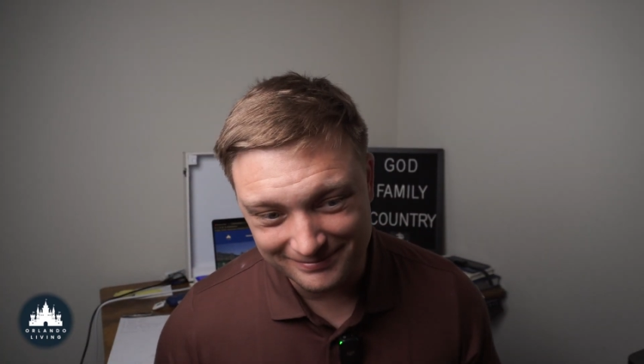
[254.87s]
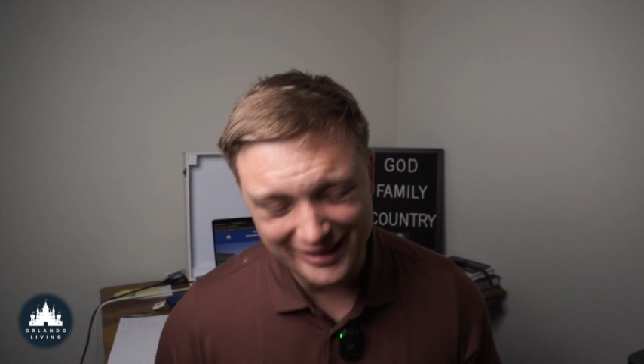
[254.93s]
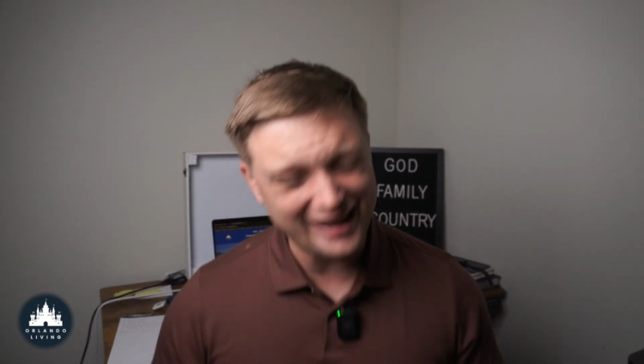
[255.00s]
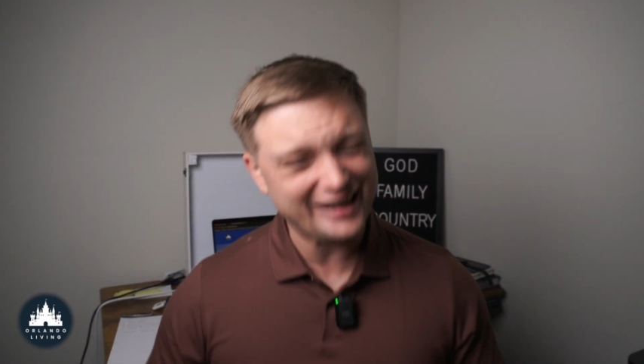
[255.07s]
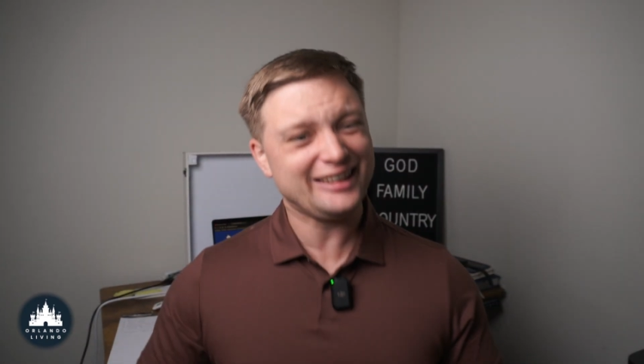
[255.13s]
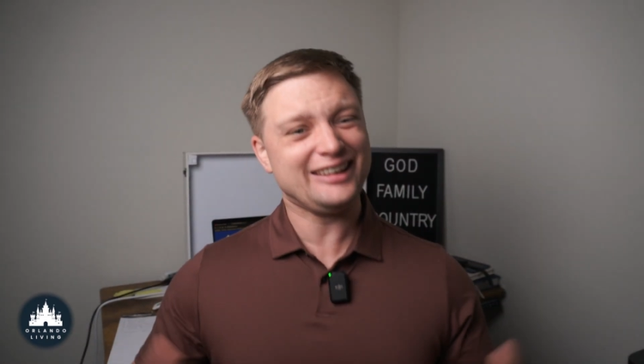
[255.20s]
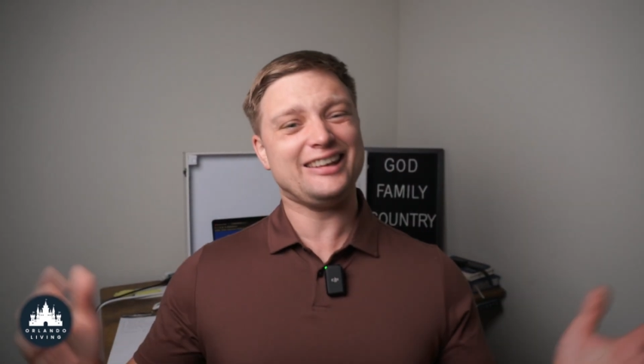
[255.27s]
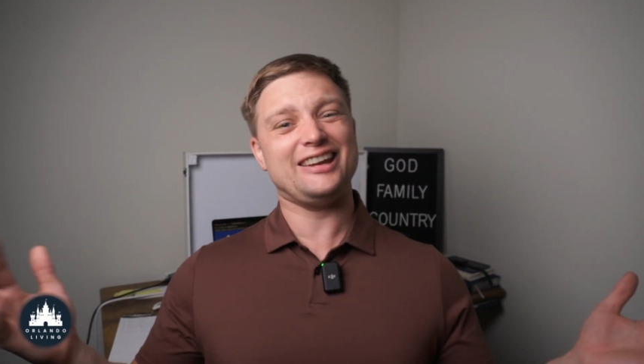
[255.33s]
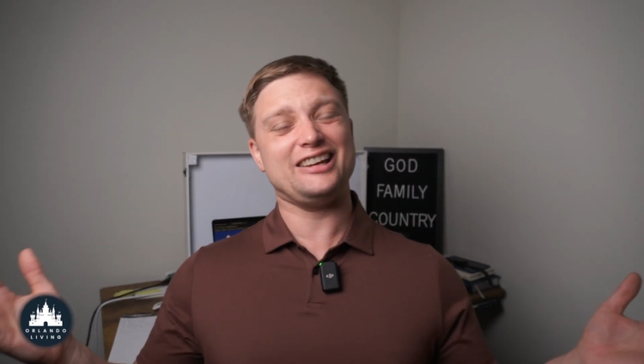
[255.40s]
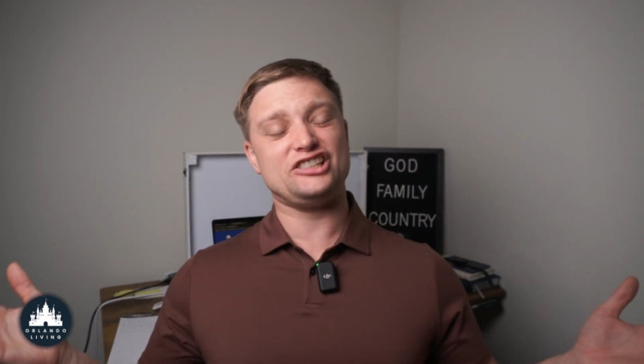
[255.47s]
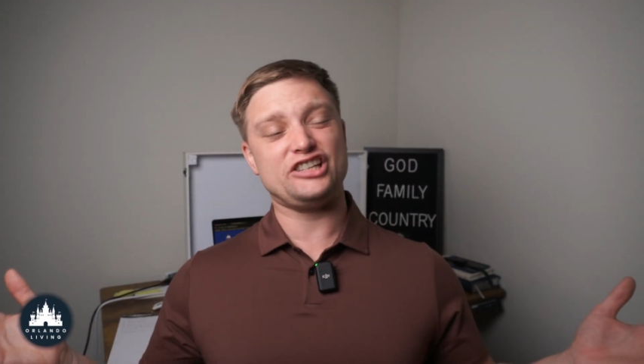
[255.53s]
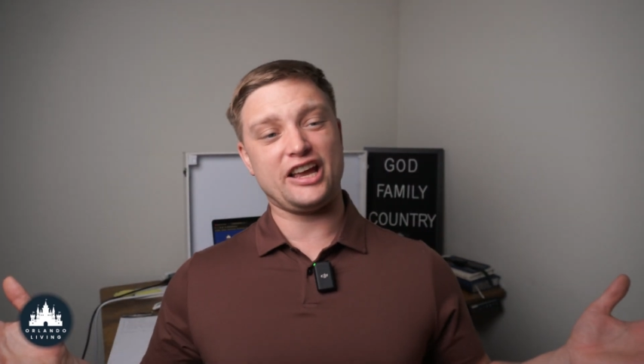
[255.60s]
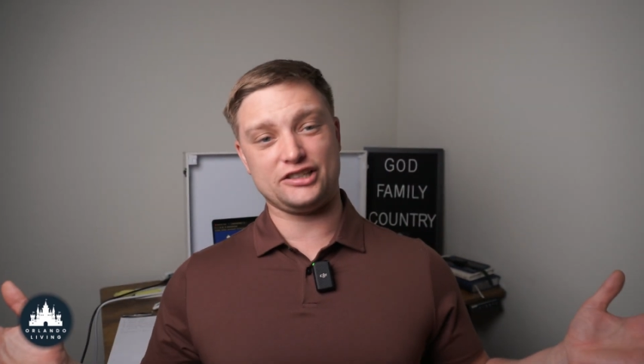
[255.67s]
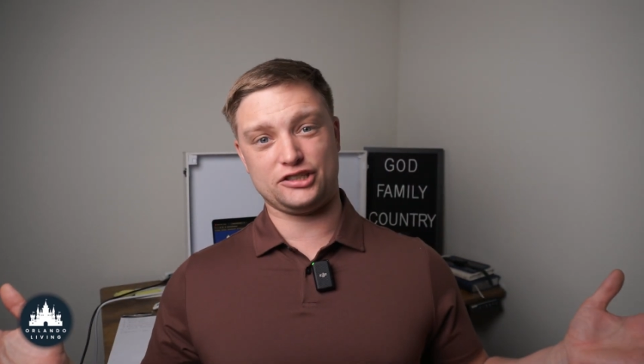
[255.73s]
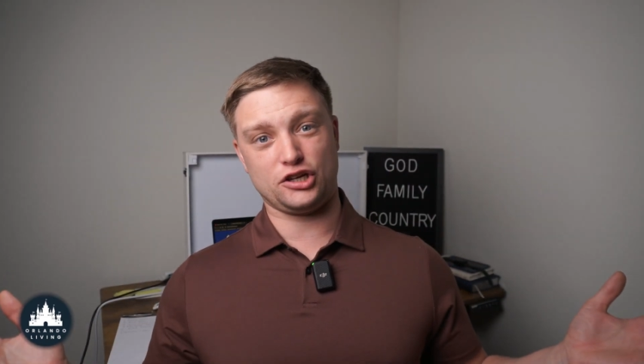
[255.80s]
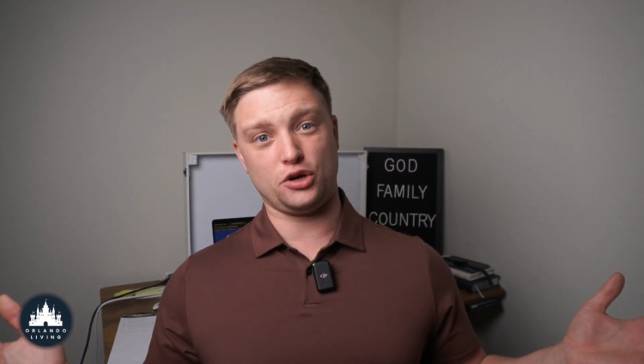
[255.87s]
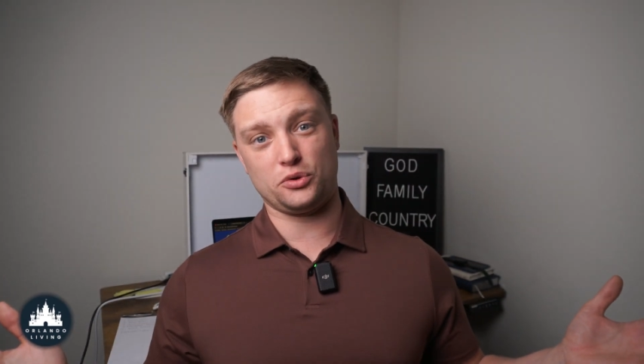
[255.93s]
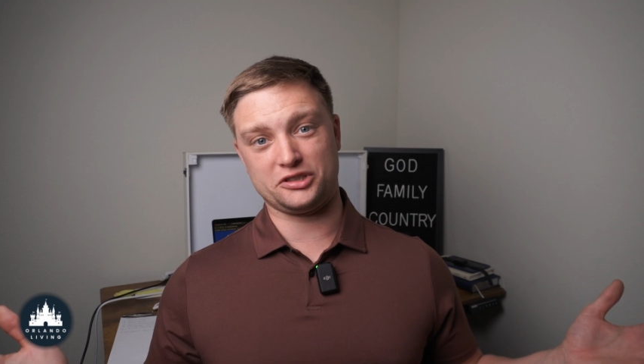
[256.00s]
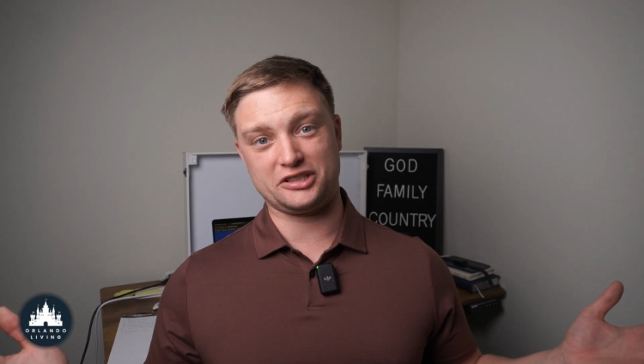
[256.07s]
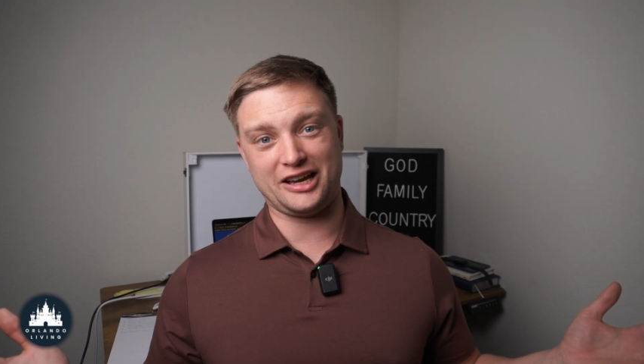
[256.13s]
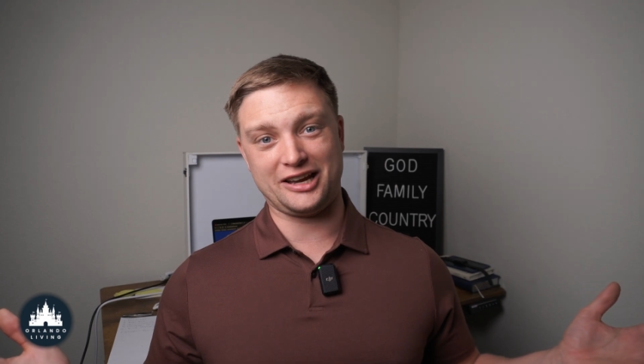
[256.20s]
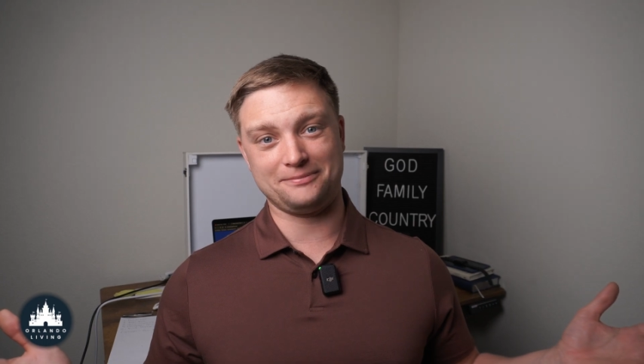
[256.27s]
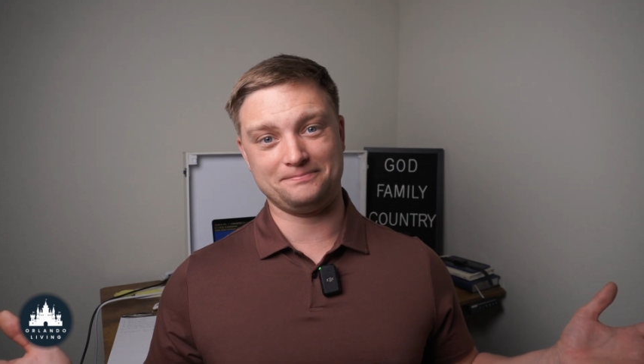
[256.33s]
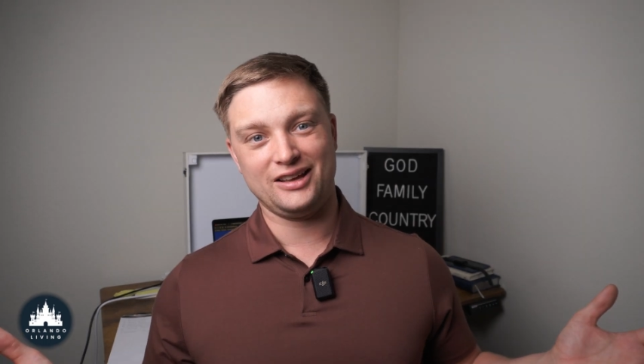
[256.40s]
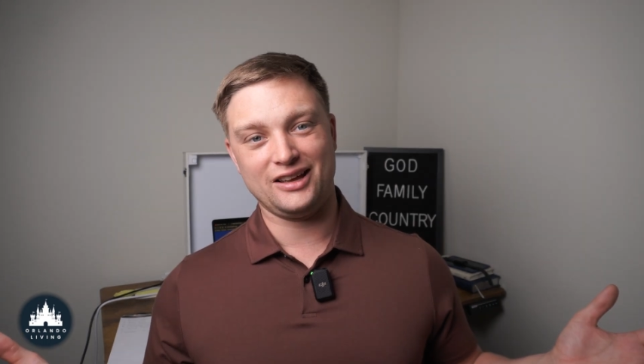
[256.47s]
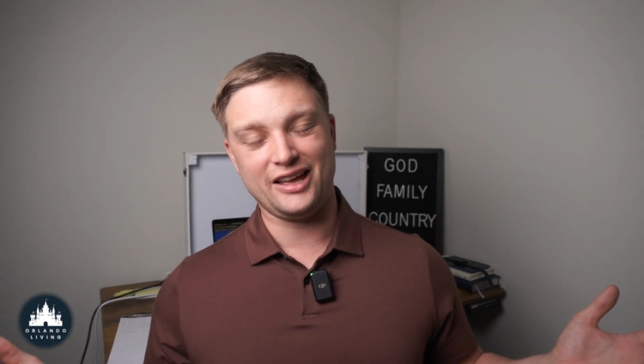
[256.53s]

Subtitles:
I didn't get a chance to go inside.